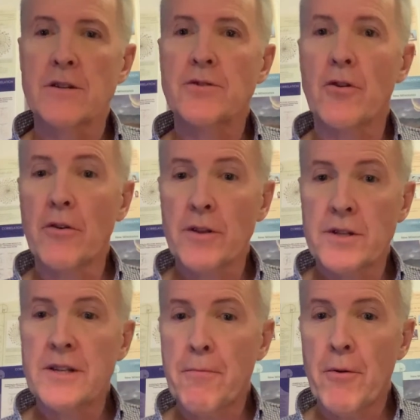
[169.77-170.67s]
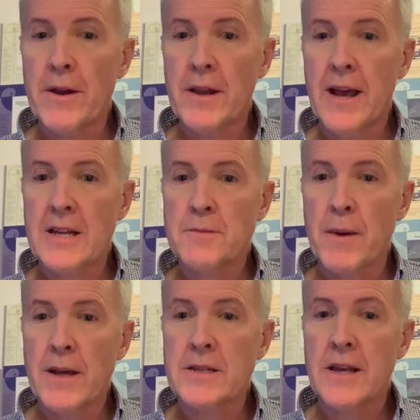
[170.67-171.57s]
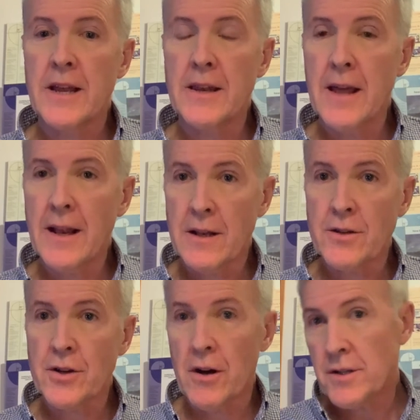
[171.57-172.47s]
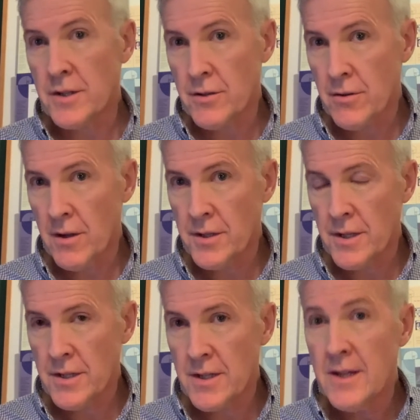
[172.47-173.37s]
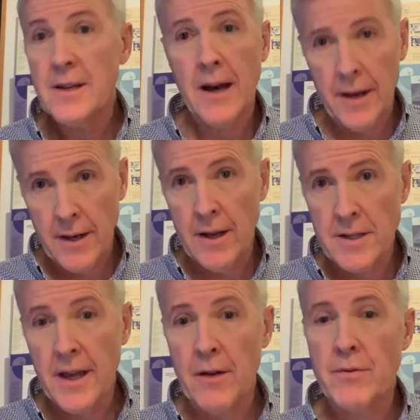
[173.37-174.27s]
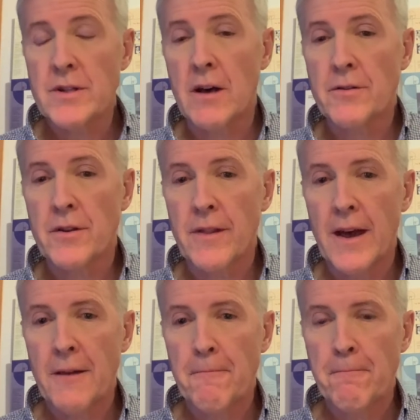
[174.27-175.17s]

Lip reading: stronger than separating aspects in natal charts and transits? And he does get a result on that.